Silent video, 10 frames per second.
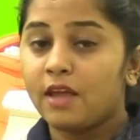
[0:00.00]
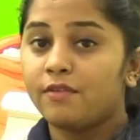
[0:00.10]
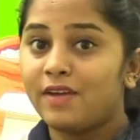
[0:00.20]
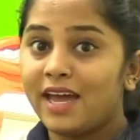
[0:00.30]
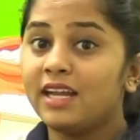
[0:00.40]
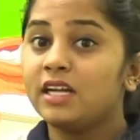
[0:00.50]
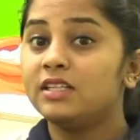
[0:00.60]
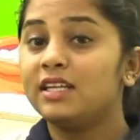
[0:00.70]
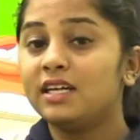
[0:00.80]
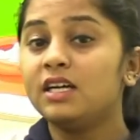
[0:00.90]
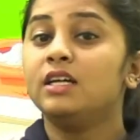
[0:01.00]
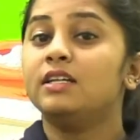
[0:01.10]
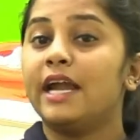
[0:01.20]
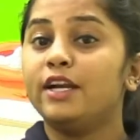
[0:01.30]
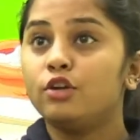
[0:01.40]
where the
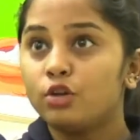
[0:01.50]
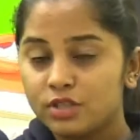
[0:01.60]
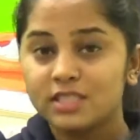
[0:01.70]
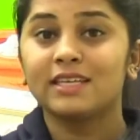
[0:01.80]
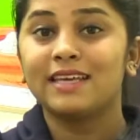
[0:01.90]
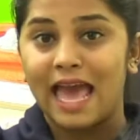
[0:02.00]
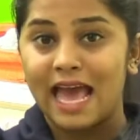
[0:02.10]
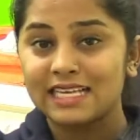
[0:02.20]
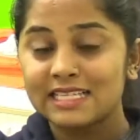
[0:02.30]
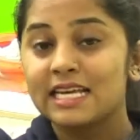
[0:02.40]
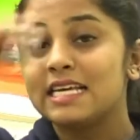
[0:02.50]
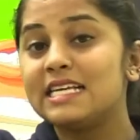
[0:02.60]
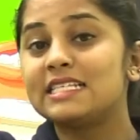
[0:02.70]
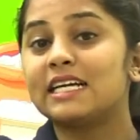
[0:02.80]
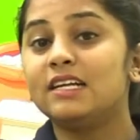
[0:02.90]
nitrogen gas
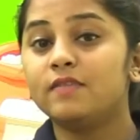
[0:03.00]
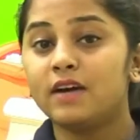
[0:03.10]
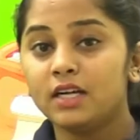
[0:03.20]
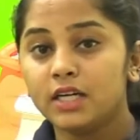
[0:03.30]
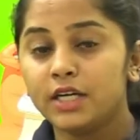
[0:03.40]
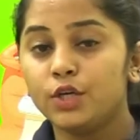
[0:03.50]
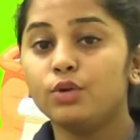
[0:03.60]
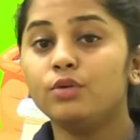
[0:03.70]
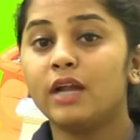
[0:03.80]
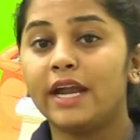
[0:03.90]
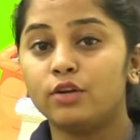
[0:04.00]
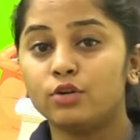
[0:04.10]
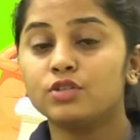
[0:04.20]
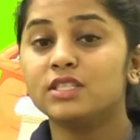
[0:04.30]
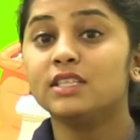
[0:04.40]
is converted into
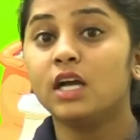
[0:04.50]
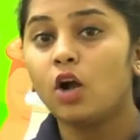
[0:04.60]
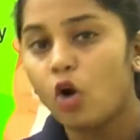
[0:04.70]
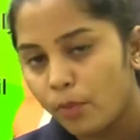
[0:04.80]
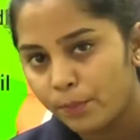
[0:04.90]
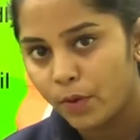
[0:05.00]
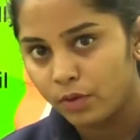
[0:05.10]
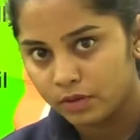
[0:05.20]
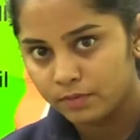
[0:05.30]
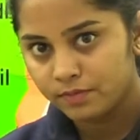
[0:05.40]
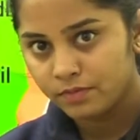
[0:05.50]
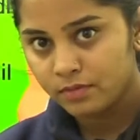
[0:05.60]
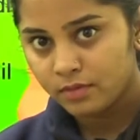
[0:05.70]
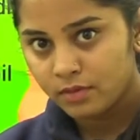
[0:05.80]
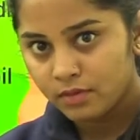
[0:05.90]
nitrogen compound,
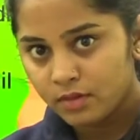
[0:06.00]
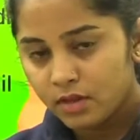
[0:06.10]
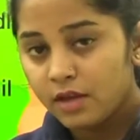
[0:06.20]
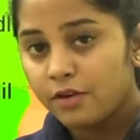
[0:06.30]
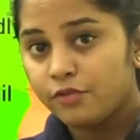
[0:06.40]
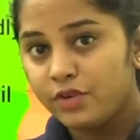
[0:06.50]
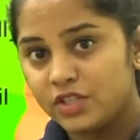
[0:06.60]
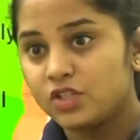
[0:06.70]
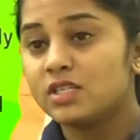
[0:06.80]
which